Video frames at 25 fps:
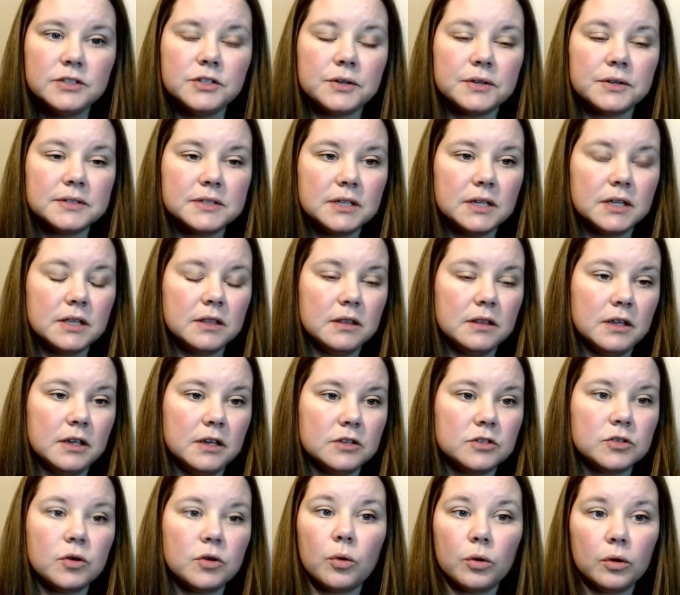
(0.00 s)
you can see the
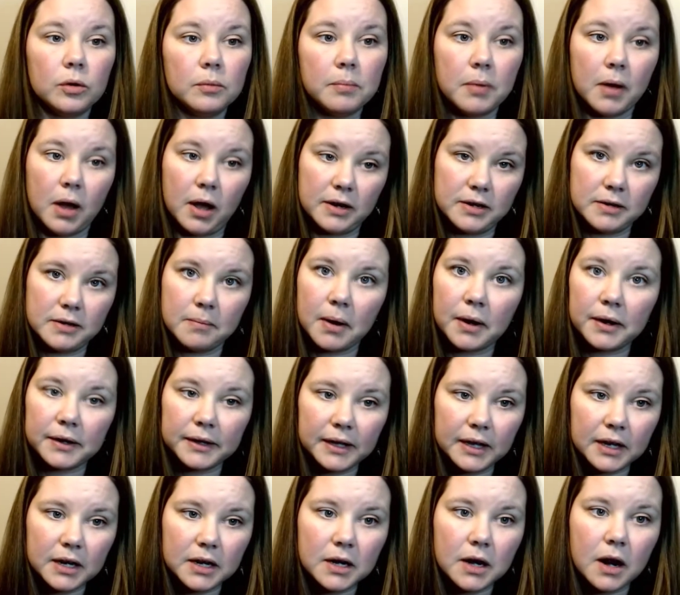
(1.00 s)
total bond
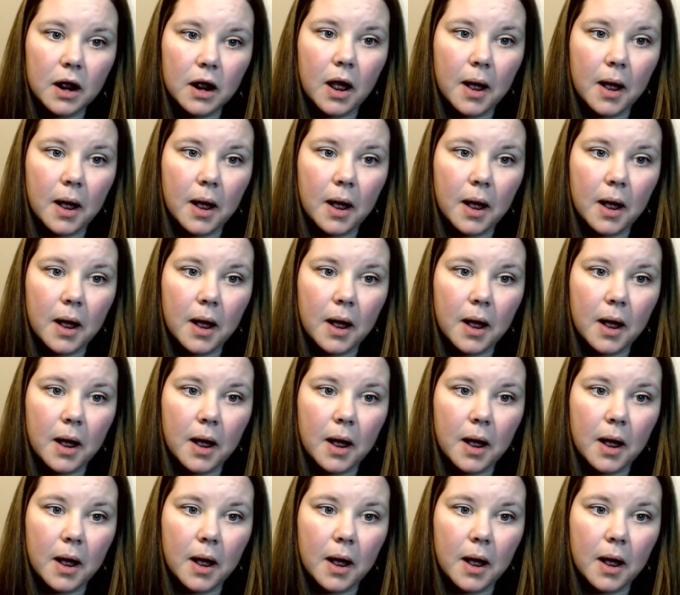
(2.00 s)
market